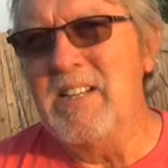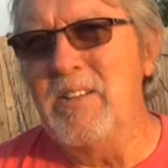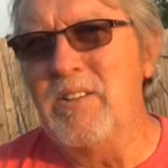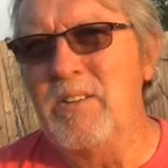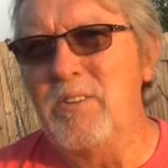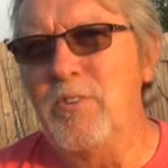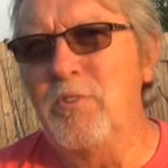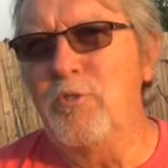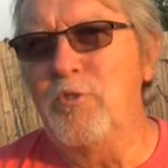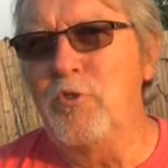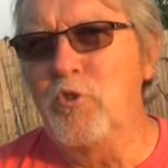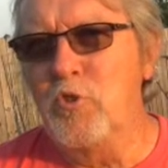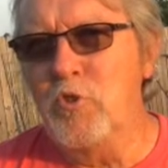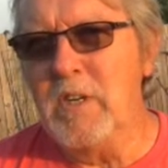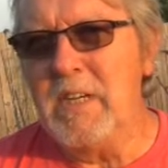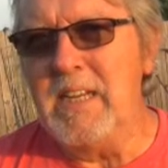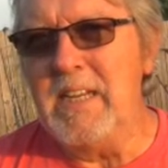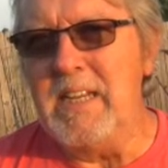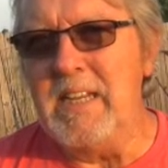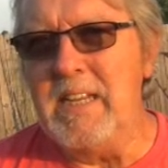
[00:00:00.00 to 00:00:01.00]
little
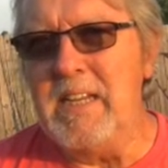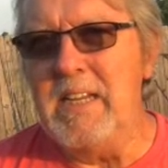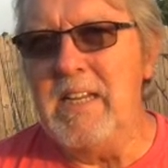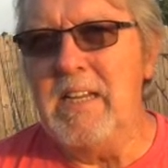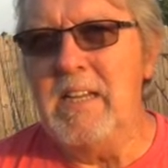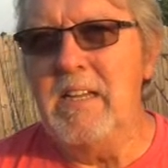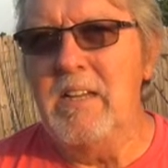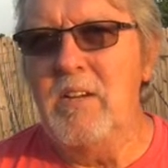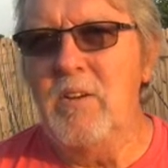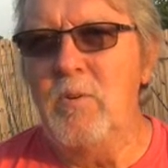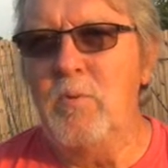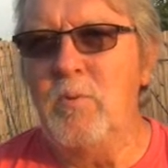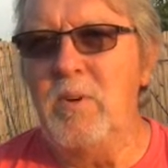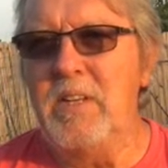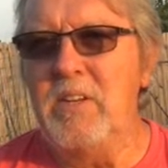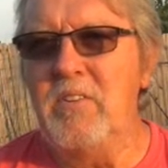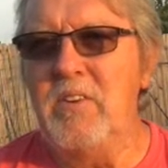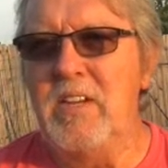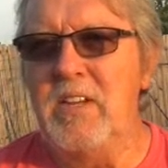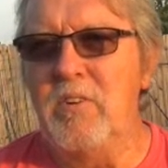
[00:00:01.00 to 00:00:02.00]
tricky
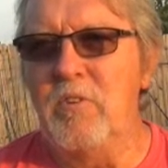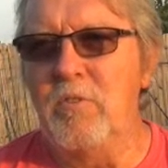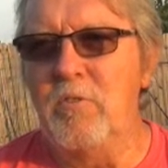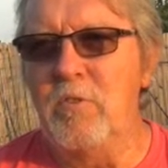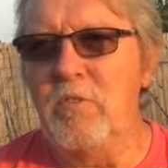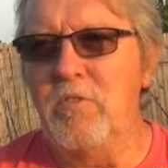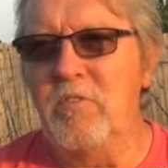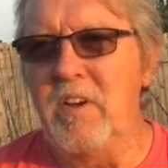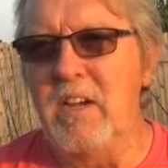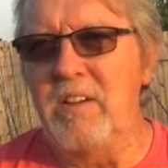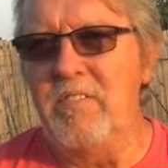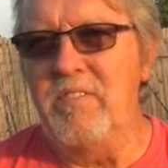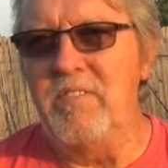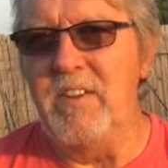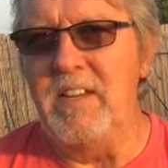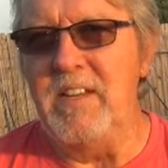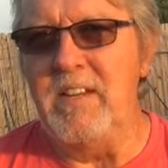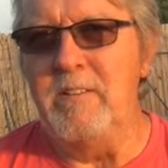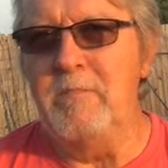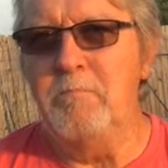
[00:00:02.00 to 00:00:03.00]
when you get over 5
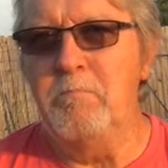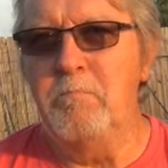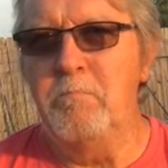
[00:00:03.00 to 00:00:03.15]
feet,